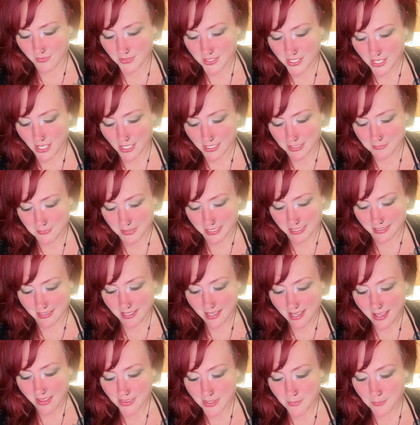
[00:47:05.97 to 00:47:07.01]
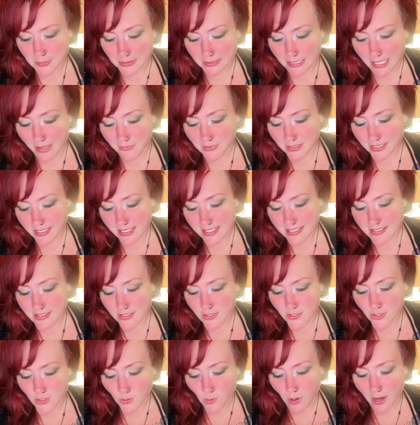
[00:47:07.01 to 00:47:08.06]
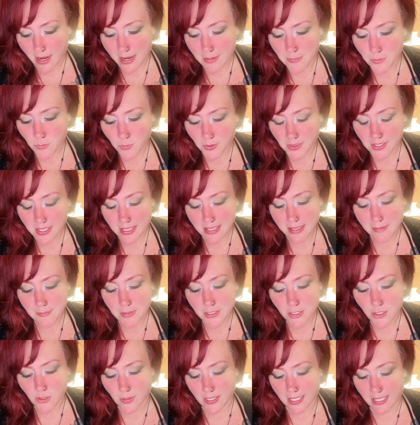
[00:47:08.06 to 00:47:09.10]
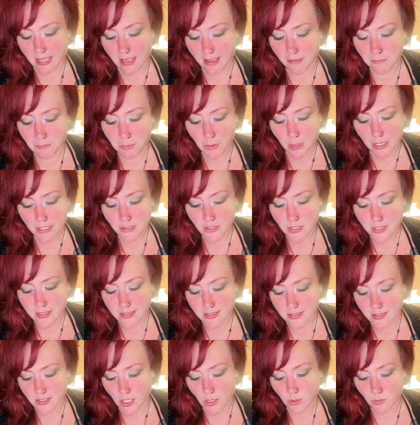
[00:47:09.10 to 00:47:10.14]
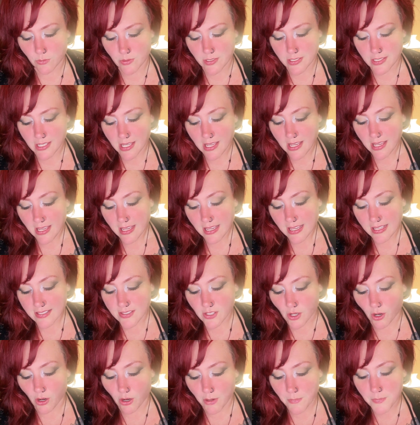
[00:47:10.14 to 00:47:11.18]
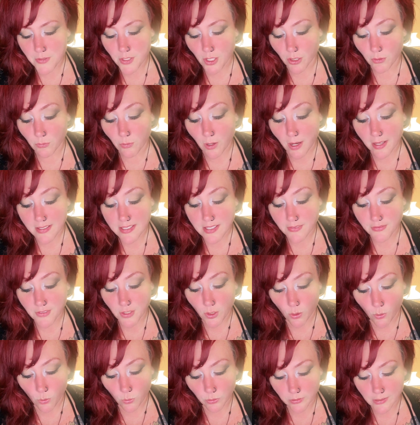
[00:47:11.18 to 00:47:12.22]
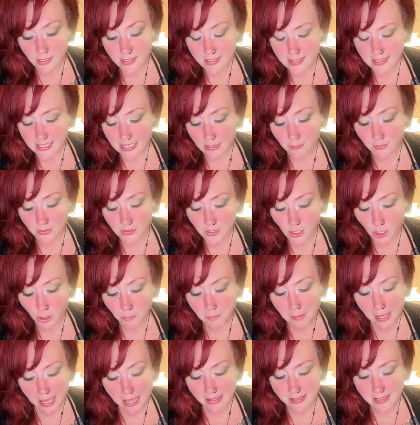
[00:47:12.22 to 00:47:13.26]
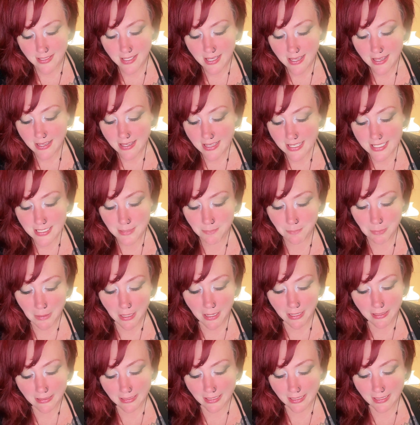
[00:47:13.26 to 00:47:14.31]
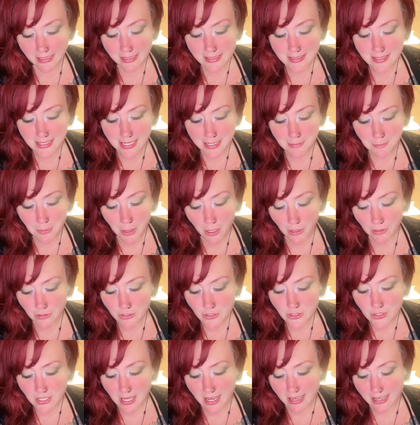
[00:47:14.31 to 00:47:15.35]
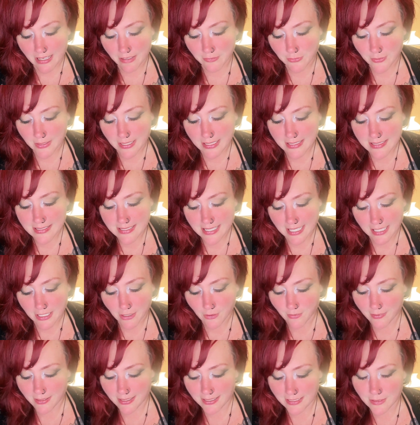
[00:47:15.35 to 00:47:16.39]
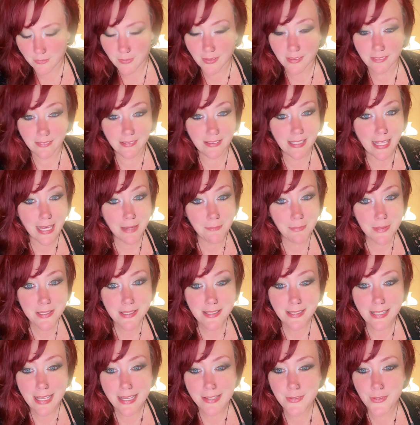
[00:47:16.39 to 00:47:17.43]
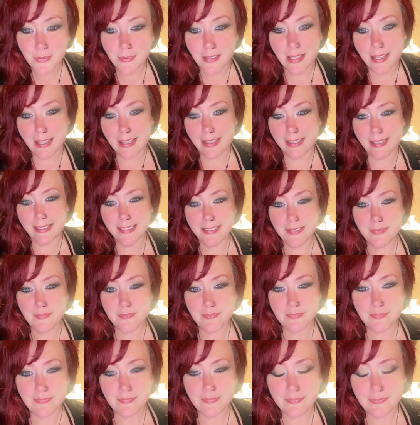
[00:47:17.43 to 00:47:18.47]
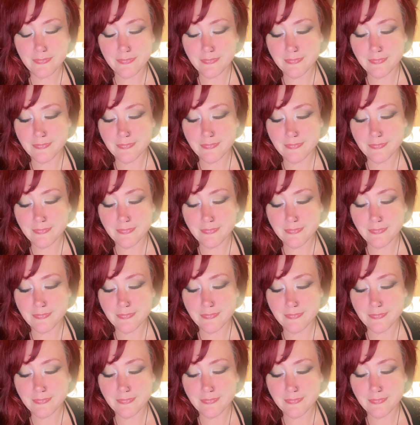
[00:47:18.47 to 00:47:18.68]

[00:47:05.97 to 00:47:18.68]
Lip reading: Song of Solomon, the beloved is described with imagery of precious stones. His arms are rods of gold set with topaz. His body is like polished ivory decorated with lapis lazuli.